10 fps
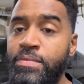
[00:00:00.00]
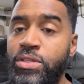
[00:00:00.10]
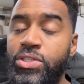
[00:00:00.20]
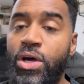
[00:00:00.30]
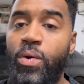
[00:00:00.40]

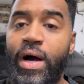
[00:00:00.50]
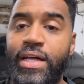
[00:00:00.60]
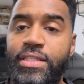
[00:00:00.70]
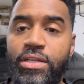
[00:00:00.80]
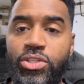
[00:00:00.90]
So
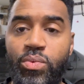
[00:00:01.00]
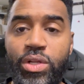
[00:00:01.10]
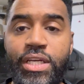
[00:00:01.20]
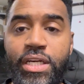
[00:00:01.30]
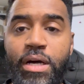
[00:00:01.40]
it's a
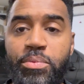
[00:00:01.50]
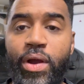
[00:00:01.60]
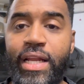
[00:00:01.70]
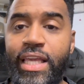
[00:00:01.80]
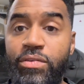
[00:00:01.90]
really good
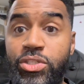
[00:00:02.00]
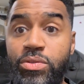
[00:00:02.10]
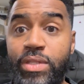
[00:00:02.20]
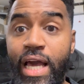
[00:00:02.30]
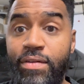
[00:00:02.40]
upgrade. Gives
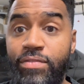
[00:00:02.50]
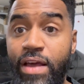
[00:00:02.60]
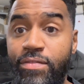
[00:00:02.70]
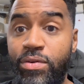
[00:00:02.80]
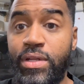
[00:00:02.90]
you
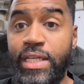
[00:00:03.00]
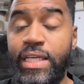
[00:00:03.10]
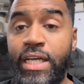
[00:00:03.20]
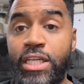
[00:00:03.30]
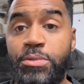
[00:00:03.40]
that
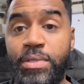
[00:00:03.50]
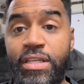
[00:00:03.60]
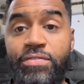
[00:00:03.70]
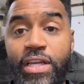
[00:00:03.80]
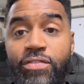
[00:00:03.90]
really
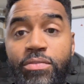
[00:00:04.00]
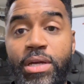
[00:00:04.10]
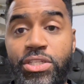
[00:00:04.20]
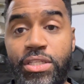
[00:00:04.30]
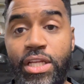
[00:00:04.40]
specific
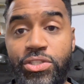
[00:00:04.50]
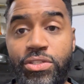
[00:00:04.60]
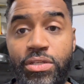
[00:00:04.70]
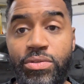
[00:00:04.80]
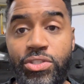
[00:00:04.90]
information that your
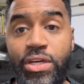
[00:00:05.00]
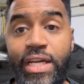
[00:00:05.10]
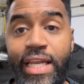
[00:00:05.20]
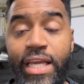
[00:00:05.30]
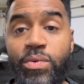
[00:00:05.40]
tuner is going to
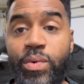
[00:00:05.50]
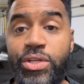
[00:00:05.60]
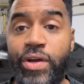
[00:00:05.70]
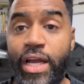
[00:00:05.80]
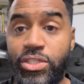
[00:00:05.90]
need when
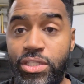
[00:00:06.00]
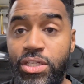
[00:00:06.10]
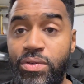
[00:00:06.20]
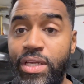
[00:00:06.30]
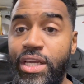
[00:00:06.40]
you're actually
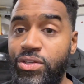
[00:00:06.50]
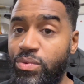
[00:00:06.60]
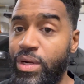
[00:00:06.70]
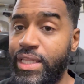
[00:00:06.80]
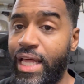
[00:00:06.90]
tuning and you're
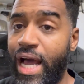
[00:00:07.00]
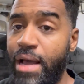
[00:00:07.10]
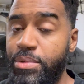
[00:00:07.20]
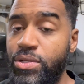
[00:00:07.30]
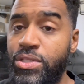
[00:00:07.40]
running that high
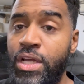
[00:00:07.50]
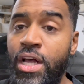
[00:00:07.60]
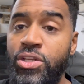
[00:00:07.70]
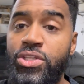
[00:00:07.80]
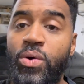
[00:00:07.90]
boost.
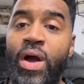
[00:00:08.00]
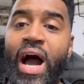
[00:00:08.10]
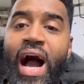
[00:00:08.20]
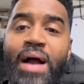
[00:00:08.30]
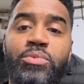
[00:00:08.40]
So
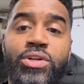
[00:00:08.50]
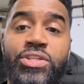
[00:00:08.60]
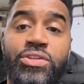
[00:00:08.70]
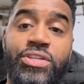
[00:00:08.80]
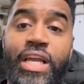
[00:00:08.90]
I'm going to
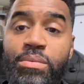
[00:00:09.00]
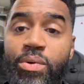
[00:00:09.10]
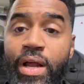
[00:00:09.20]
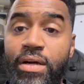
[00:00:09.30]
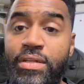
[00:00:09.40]
turn the camera
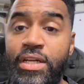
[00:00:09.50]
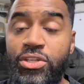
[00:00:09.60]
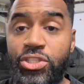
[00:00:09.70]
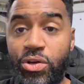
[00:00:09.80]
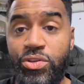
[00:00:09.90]
around,
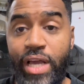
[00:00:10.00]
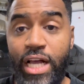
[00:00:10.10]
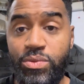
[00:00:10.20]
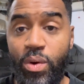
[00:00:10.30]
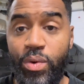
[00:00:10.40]
show you
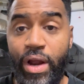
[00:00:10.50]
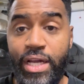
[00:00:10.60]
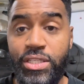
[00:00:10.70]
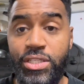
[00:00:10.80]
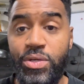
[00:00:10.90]
guys what we're
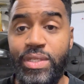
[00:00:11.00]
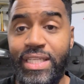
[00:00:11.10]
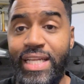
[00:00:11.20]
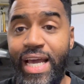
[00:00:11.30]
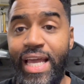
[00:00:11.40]
actually doing
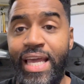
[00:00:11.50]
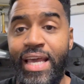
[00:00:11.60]
today.